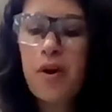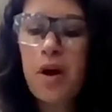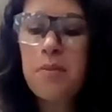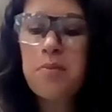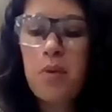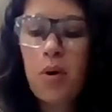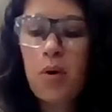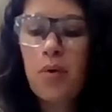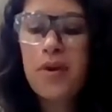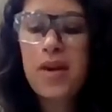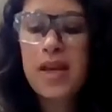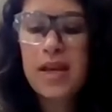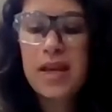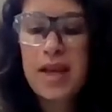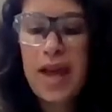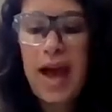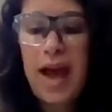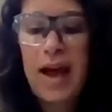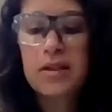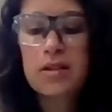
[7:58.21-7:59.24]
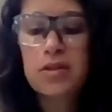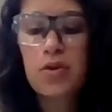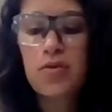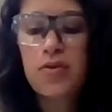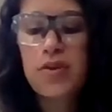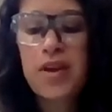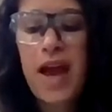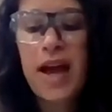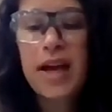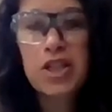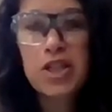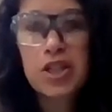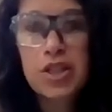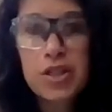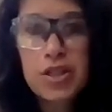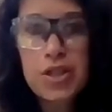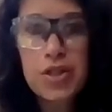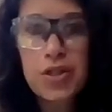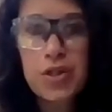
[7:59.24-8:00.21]
ammonia gas, so reaction
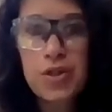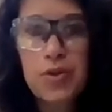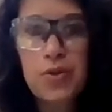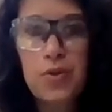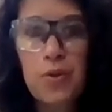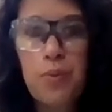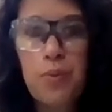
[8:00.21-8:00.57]
2